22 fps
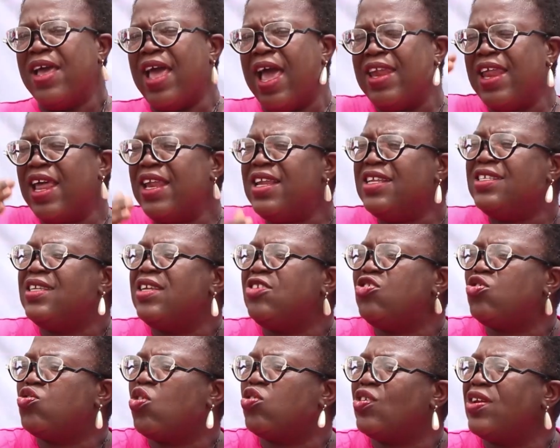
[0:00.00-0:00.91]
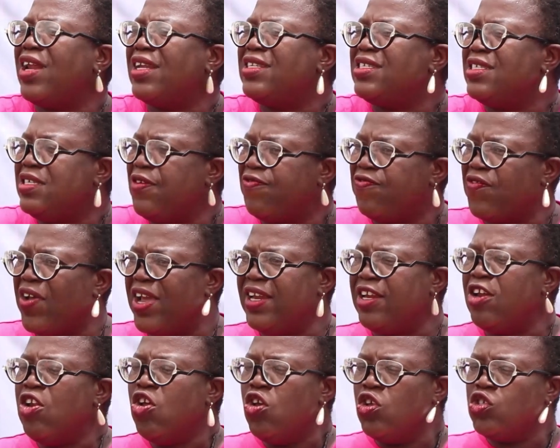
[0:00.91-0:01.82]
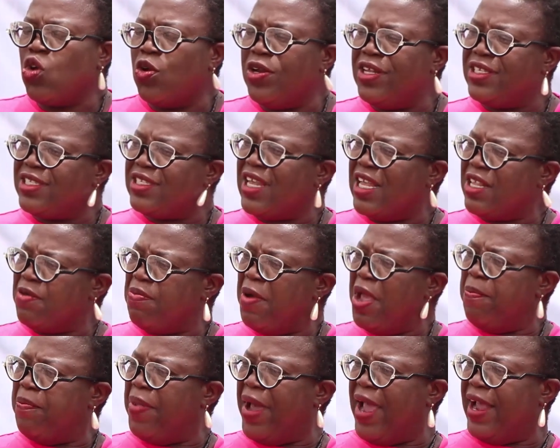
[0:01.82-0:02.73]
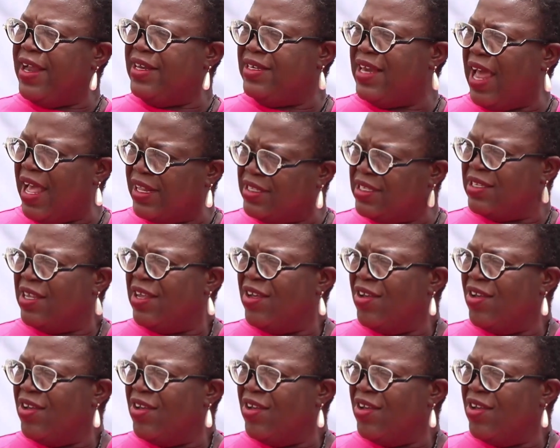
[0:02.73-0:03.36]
And that is the structure that is defining. So the statement by that